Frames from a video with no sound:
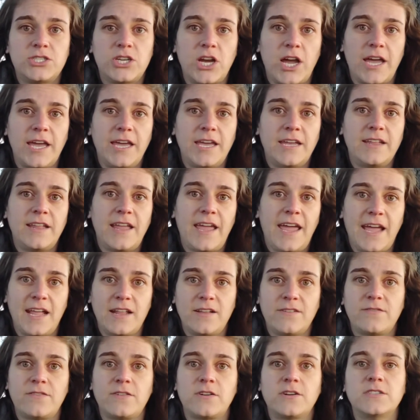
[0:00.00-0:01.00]
Giant,
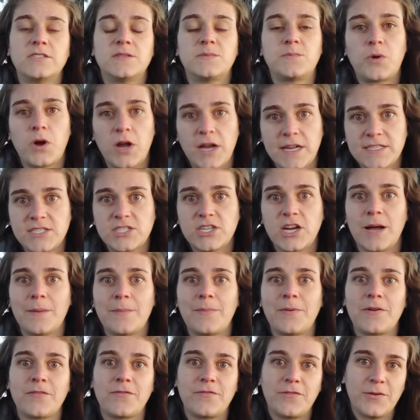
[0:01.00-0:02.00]
Hannaford's, Price
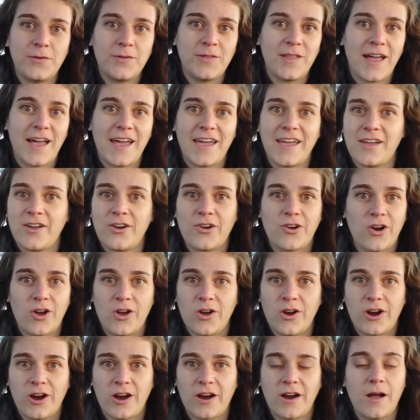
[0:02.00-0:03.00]
Chopper, Food Lion,
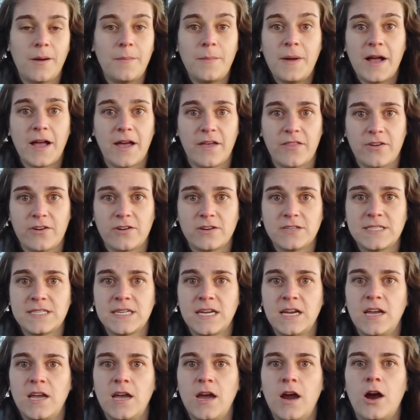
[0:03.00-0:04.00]
Kroger, among others,